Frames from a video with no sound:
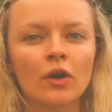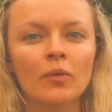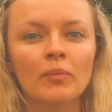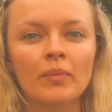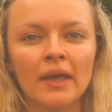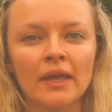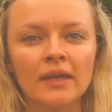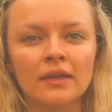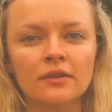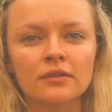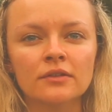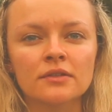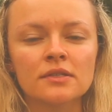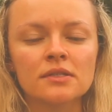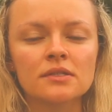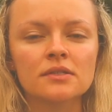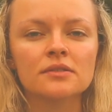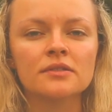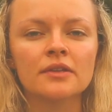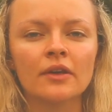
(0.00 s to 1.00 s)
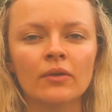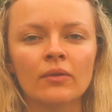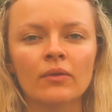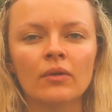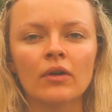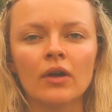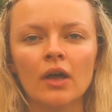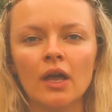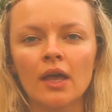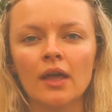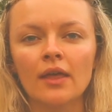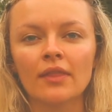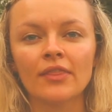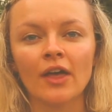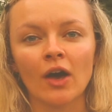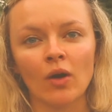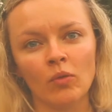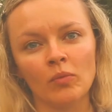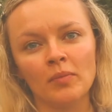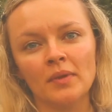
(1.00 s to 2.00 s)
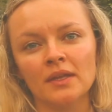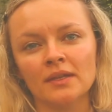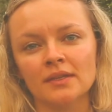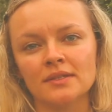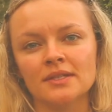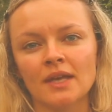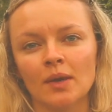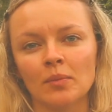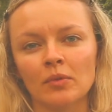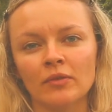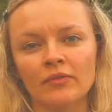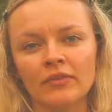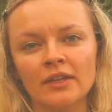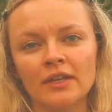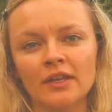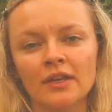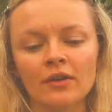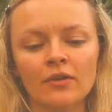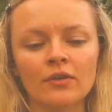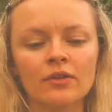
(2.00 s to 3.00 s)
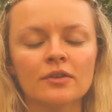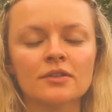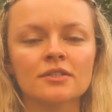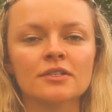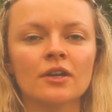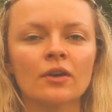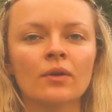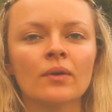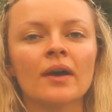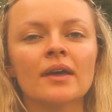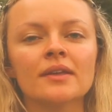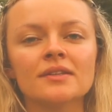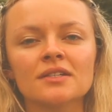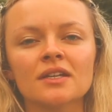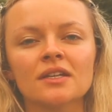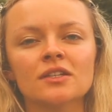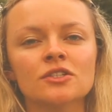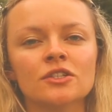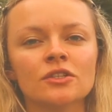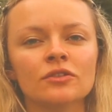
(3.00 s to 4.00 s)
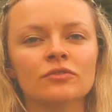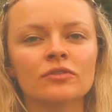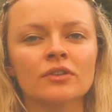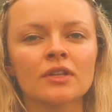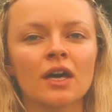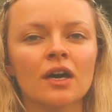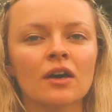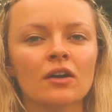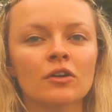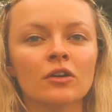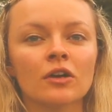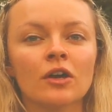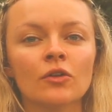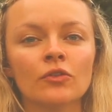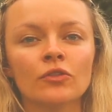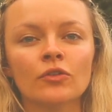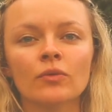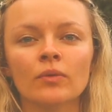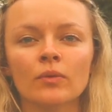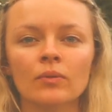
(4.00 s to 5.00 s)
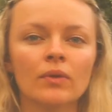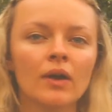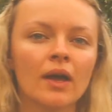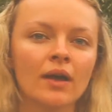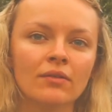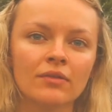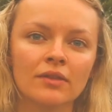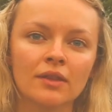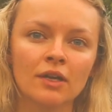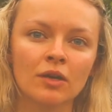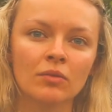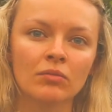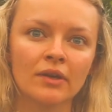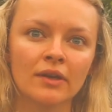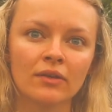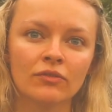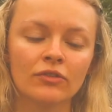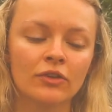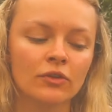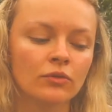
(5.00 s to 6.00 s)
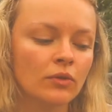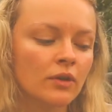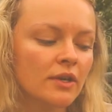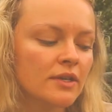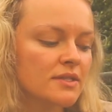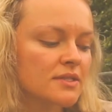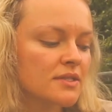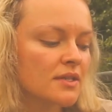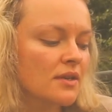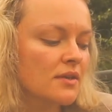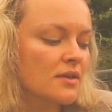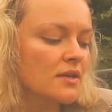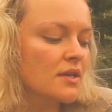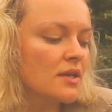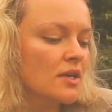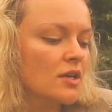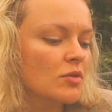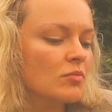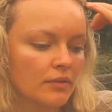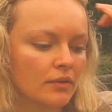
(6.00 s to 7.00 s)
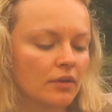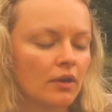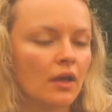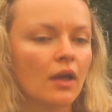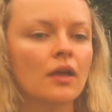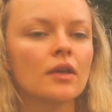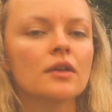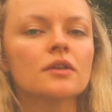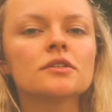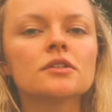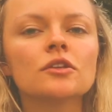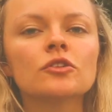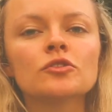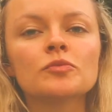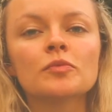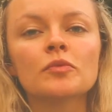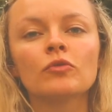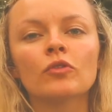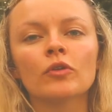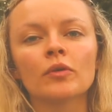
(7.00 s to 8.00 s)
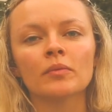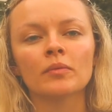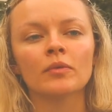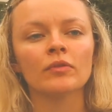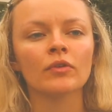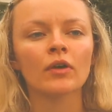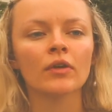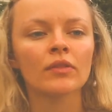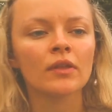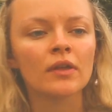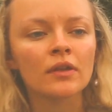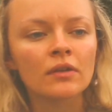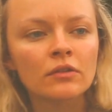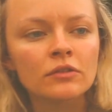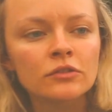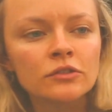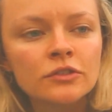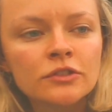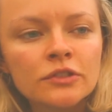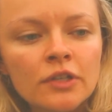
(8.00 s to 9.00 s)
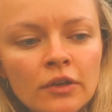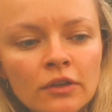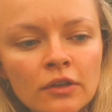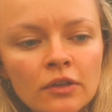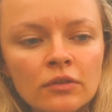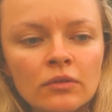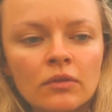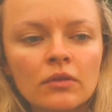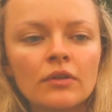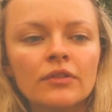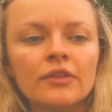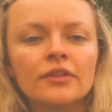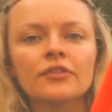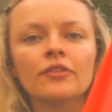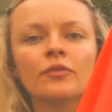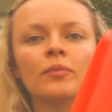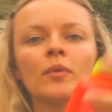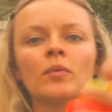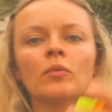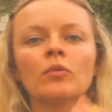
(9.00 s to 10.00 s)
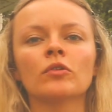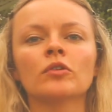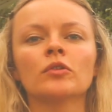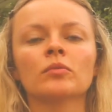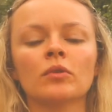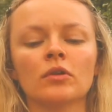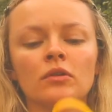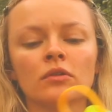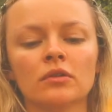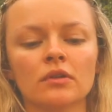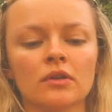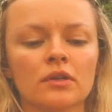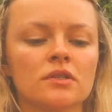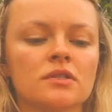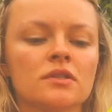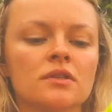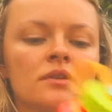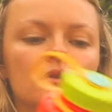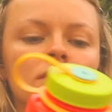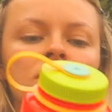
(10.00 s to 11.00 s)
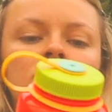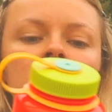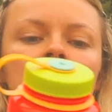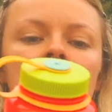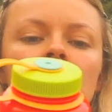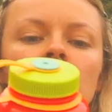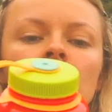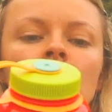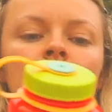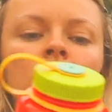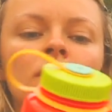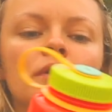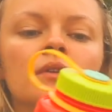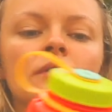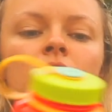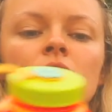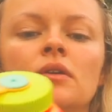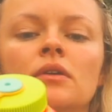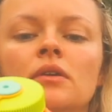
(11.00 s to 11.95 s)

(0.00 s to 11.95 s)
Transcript: Got bagels, so that will be in a separate video, so stay tuned for that. I'll go through everything I bring food wise. So just before we move on then, I'll just show you, this is my water bottle. It's a 1